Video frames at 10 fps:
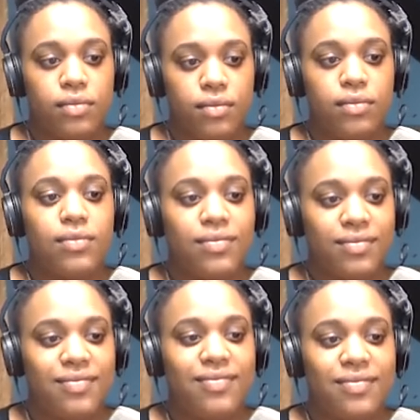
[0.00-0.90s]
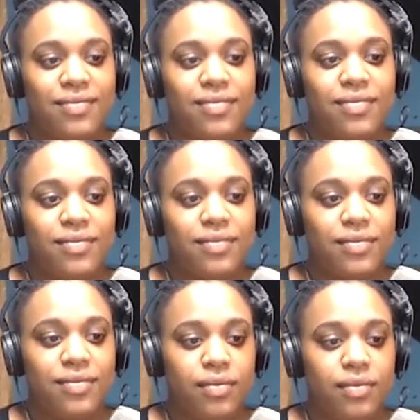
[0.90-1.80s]

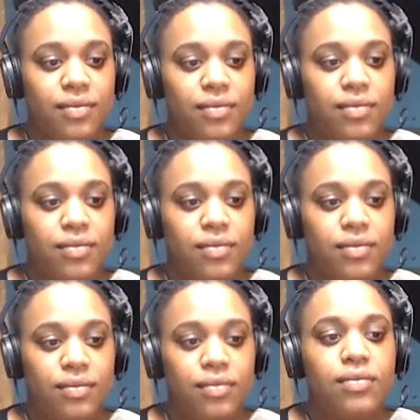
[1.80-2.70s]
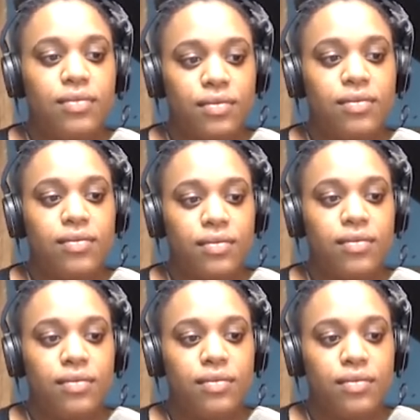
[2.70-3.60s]

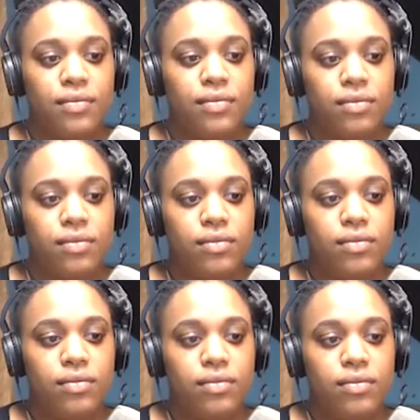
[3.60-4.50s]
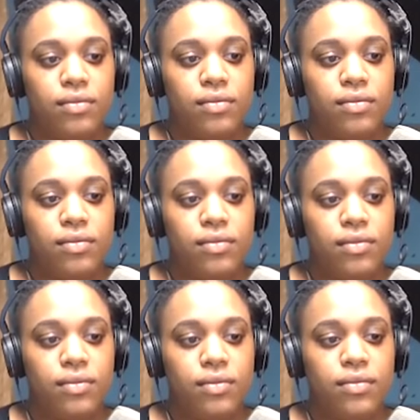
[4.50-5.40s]

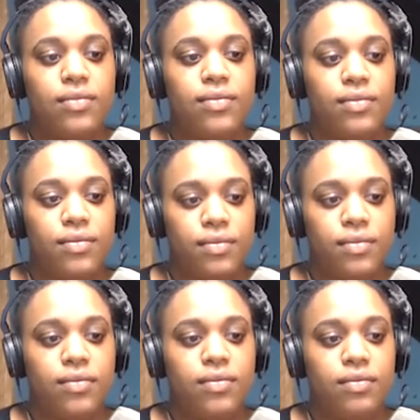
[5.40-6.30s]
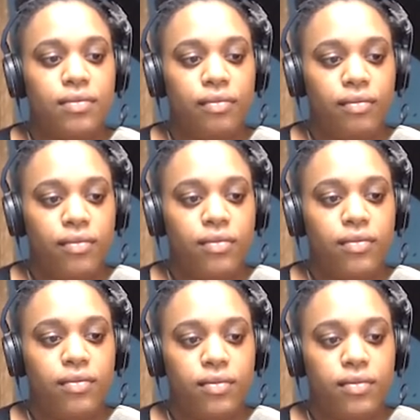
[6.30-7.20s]

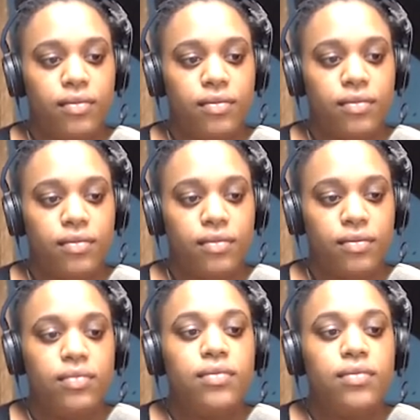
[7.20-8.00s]
No words are spoken by the person on screen.